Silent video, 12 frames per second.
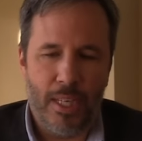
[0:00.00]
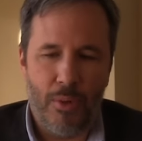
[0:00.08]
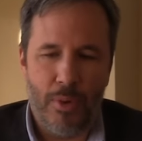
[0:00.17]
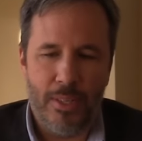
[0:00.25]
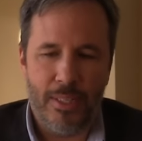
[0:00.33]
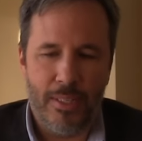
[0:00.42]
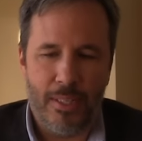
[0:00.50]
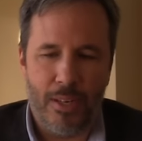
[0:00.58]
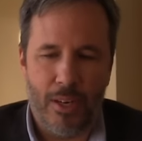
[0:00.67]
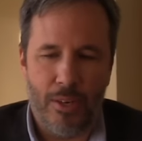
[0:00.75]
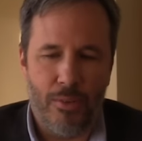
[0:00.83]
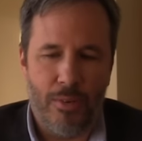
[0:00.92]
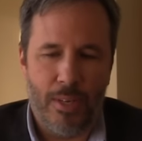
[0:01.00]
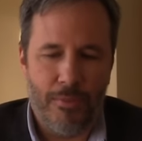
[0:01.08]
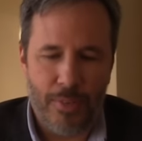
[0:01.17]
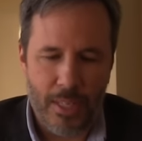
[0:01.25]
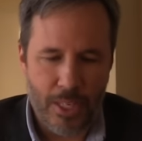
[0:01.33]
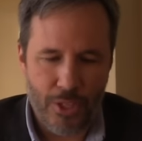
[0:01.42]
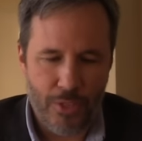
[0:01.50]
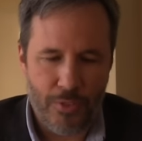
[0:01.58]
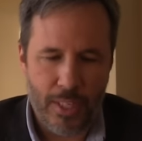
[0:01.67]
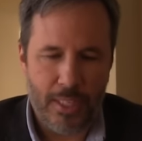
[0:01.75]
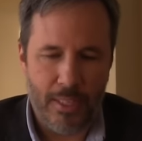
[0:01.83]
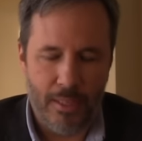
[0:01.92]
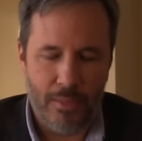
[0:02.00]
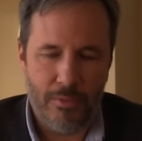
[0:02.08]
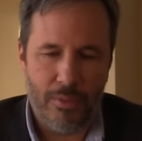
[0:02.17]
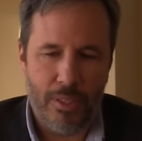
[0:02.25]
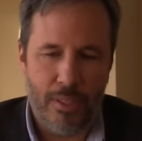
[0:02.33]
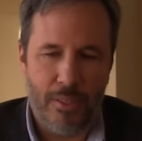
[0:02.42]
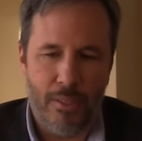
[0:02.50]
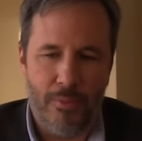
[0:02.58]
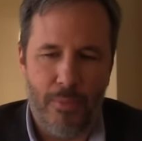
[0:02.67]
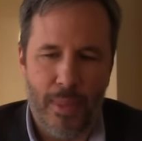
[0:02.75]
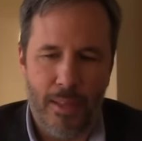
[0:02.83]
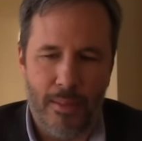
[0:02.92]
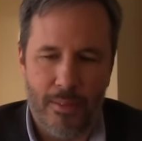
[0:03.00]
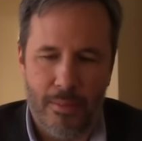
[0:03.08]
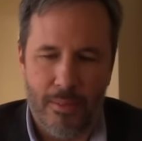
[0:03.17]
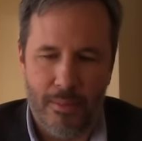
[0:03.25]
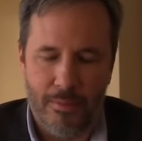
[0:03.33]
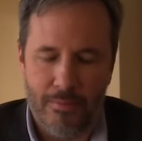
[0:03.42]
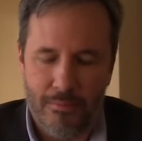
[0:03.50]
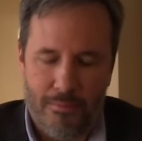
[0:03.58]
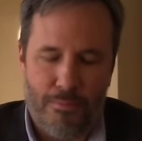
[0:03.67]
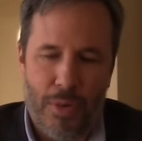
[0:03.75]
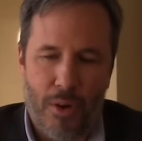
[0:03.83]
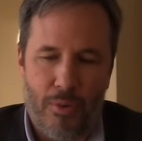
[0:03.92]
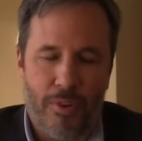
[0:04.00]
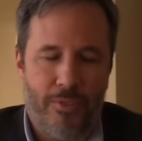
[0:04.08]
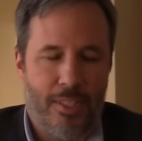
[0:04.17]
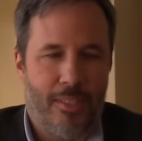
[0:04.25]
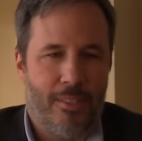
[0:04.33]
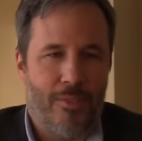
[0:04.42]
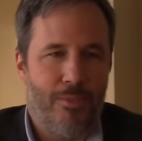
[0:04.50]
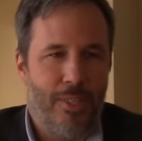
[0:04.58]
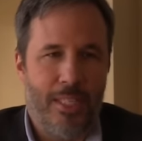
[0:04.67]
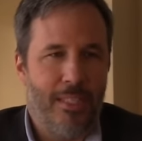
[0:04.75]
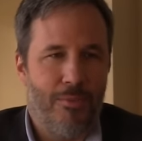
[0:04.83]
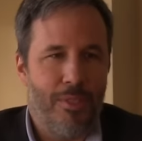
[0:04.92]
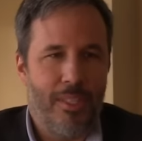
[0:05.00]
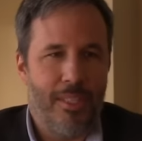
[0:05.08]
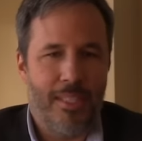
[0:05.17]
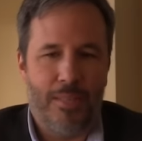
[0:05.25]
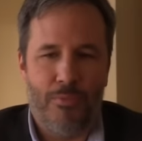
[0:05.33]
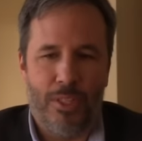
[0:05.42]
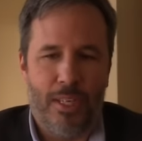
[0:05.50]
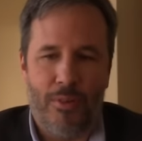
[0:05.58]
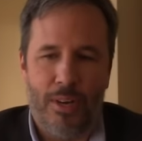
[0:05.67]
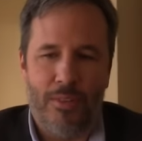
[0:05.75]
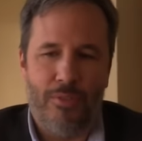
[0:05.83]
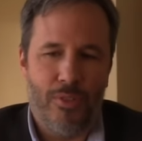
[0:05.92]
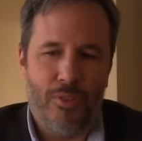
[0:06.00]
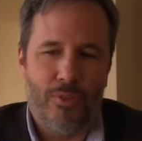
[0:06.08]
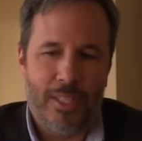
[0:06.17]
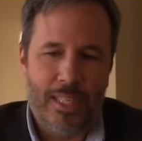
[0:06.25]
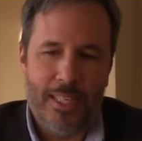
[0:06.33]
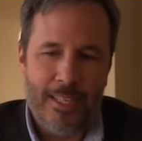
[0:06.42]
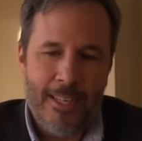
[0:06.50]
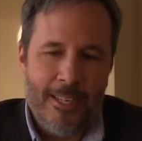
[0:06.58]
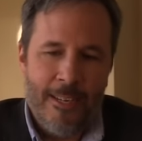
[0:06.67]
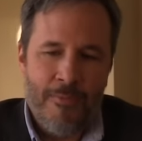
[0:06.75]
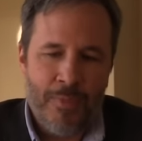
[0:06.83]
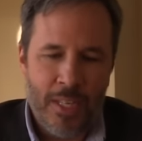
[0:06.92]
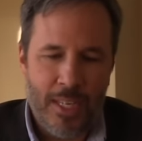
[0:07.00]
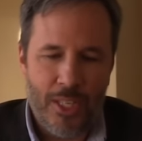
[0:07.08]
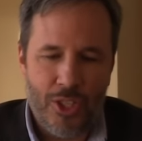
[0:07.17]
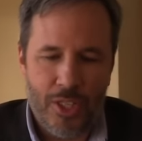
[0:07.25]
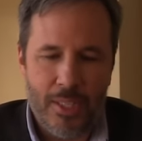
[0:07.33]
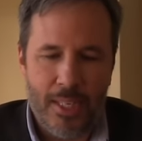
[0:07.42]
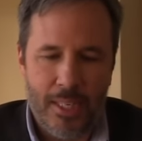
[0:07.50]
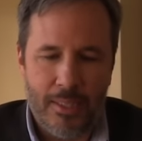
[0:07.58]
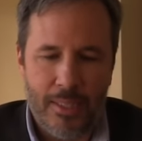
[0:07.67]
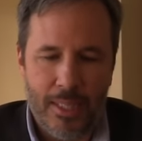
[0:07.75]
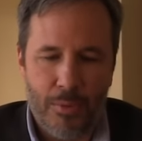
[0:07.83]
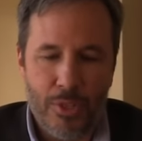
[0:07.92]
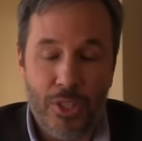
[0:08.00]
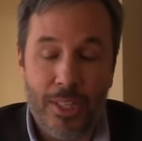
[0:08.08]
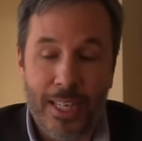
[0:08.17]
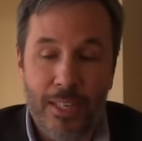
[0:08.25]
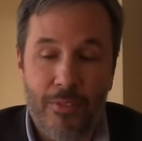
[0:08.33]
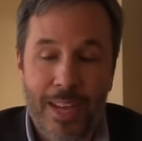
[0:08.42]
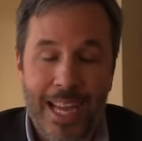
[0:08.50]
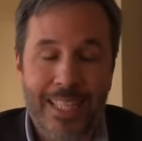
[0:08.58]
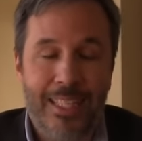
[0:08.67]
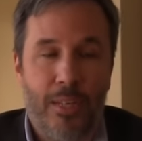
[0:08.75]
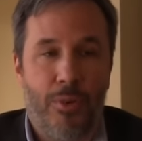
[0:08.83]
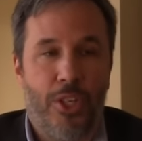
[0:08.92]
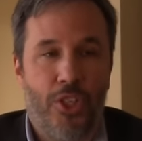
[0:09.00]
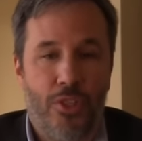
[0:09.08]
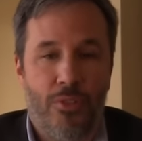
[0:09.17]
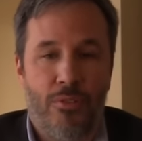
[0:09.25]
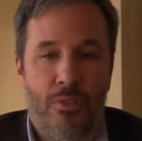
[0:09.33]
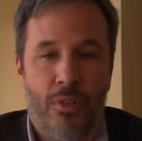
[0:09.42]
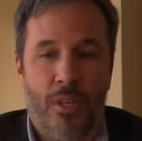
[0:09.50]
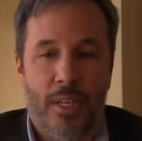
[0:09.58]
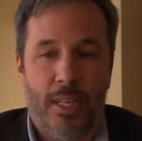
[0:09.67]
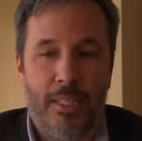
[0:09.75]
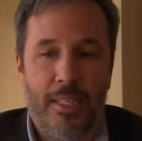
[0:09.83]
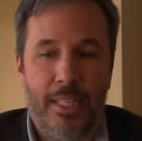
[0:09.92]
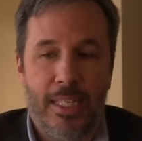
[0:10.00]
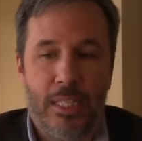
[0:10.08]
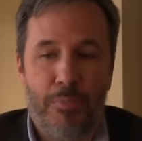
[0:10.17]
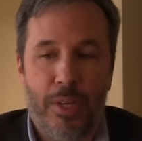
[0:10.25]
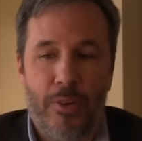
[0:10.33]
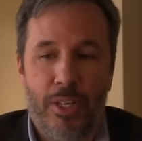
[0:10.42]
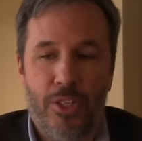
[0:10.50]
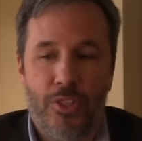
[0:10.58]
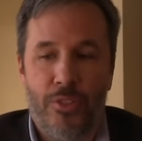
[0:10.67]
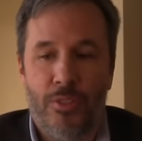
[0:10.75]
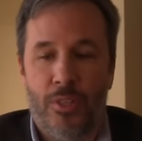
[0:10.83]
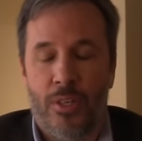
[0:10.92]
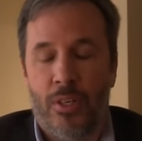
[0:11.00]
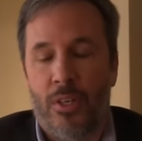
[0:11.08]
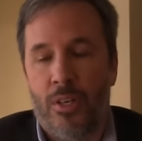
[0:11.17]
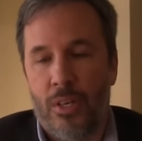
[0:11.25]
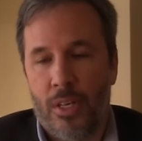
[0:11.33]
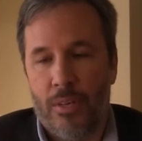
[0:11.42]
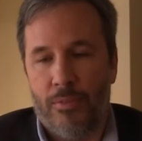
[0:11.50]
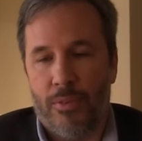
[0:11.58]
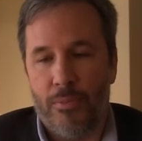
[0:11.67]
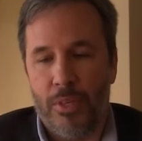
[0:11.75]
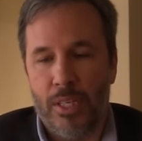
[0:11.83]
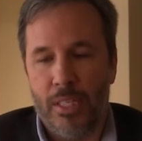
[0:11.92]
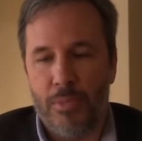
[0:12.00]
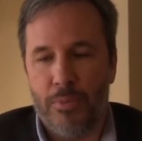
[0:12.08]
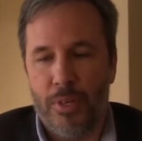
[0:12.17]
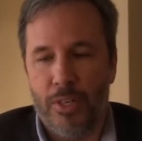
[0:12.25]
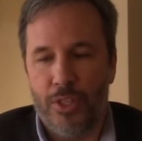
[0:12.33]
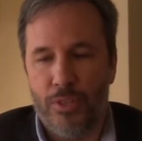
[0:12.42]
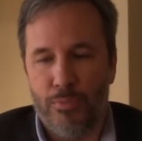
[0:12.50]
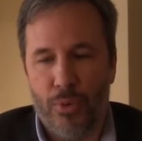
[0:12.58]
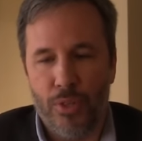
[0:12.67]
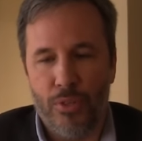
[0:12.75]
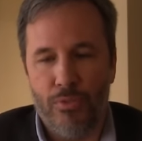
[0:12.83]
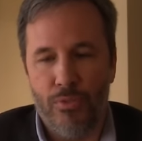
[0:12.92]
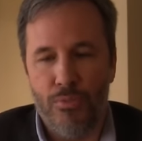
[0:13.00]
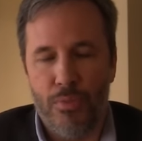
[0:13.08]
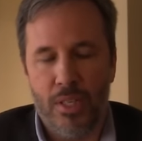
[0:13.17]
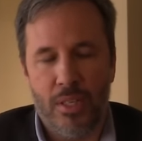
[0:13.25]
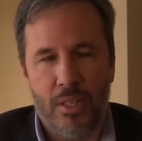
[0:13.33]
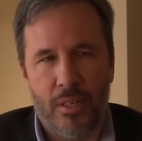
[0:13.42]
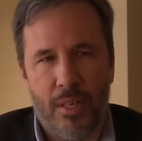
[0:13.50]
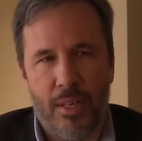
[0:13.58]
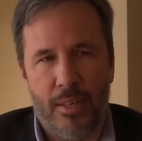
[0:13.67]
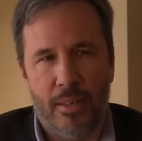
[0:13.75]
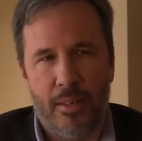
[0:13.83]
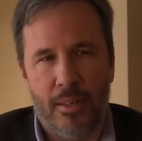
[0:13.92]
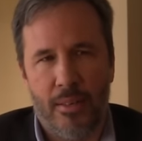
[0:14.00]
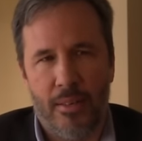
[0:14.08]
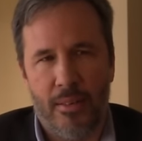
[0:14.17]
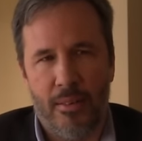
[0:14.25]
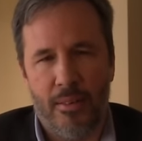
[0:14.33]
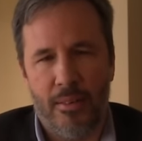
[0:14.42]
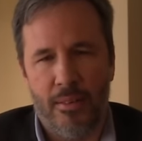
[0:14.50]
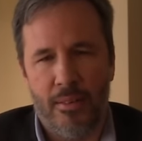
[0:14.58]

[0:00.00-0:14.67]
I read Sicario, I, felt, I just felt in love with the, the, the, the power of the story. And it was the same with Arrival. So it's like, it's just that there was a kind of acceleration and the inspiration from an inspiration point of view, but uh, mm. uh, uh,